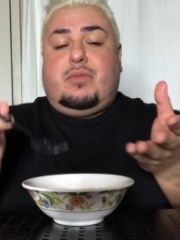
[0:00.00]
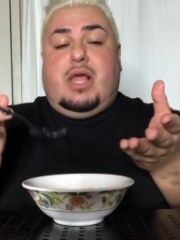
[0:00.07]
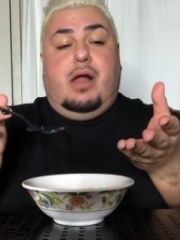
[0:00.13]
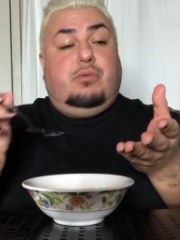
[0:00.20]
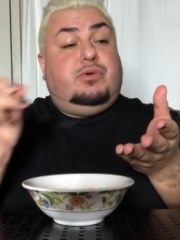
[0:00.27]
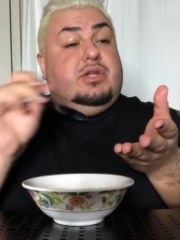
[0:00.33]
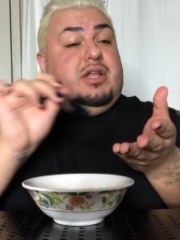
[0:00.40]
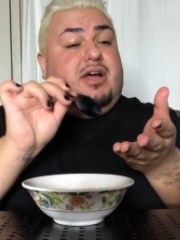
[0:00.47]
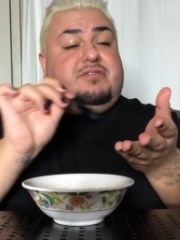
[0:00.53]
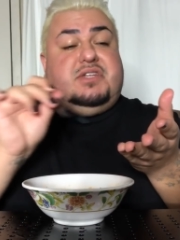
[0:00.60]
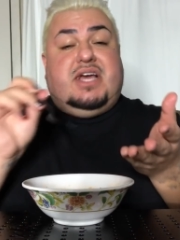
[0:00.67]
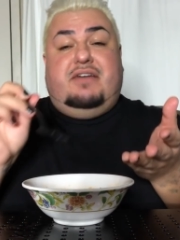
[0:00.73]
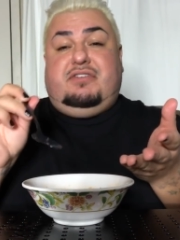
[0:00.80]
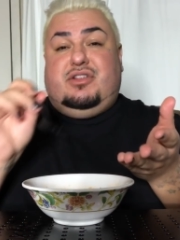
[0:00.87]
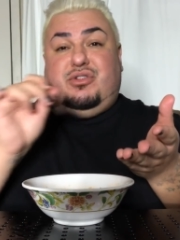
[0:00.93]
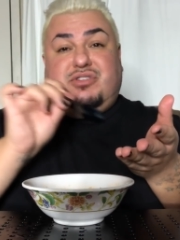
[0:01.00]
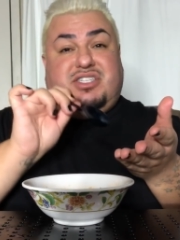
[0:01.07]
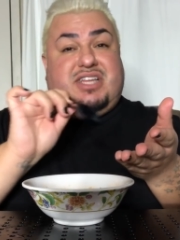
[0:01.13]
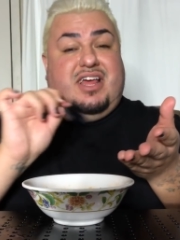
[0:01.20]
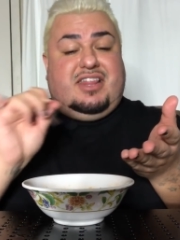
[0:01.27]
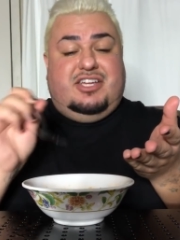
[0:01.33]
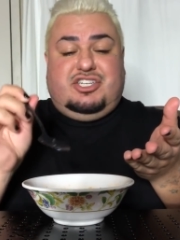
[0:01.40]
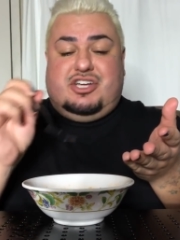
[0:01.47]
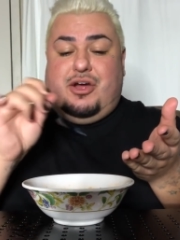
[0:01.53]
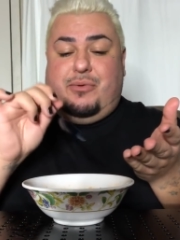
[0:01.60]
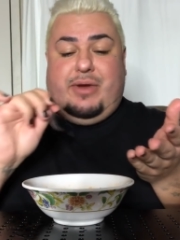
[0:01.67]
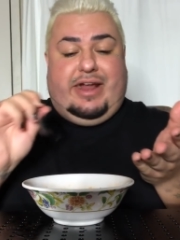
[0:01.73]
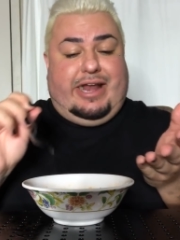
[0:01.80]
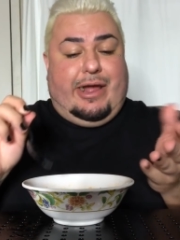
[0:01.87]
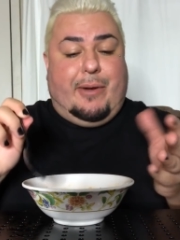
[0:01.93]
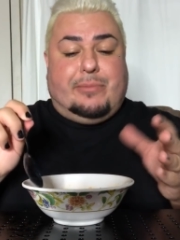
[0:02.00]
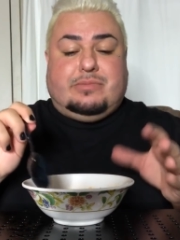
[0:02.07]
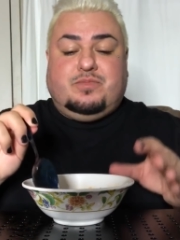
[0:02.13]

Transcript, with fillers: I would love to have a tostada shell right now.